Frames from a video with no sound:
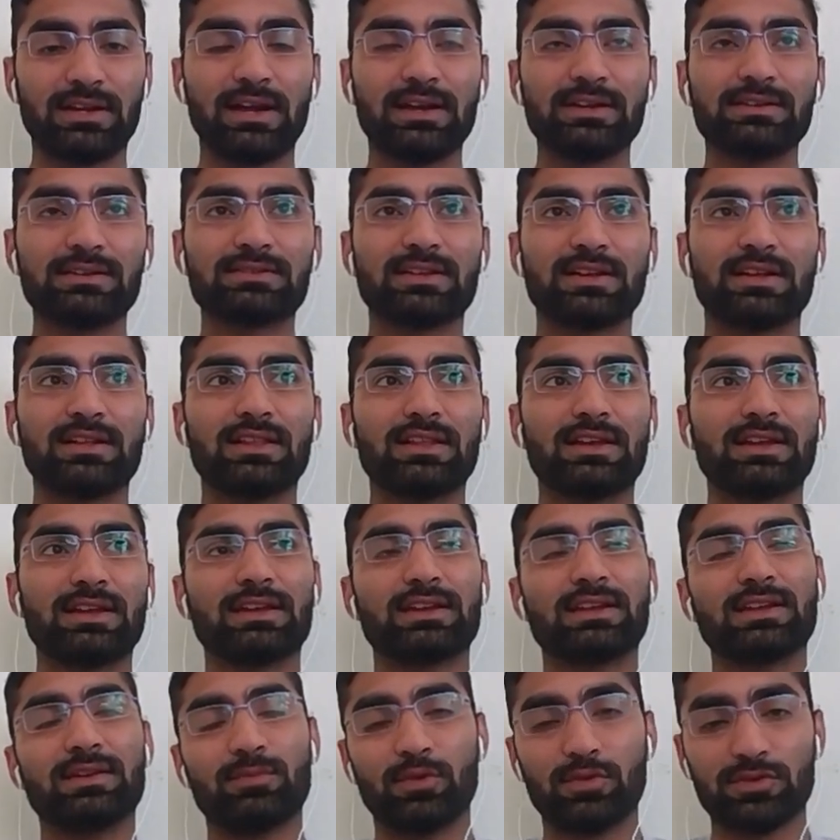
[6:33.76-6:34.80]
tides are
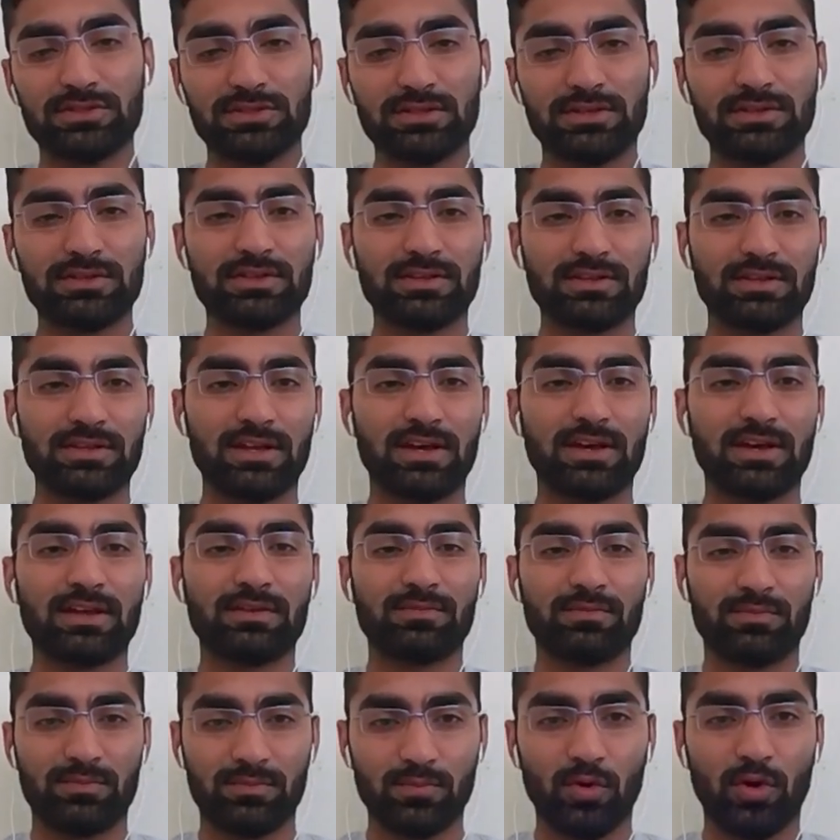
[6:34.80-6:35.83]
like emotions in our
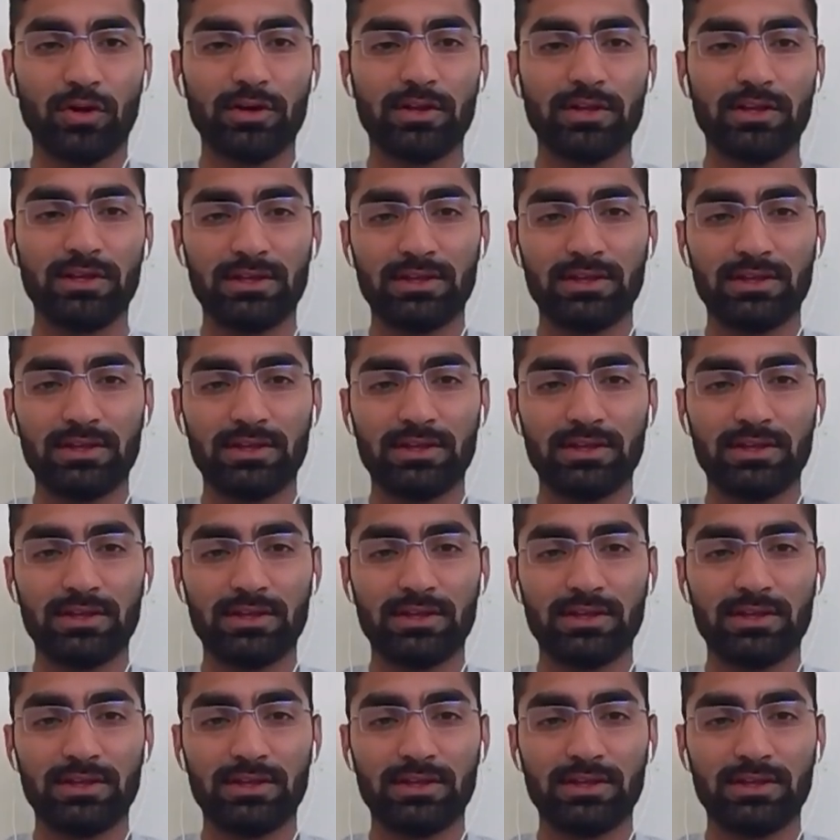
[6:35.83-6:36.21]
body.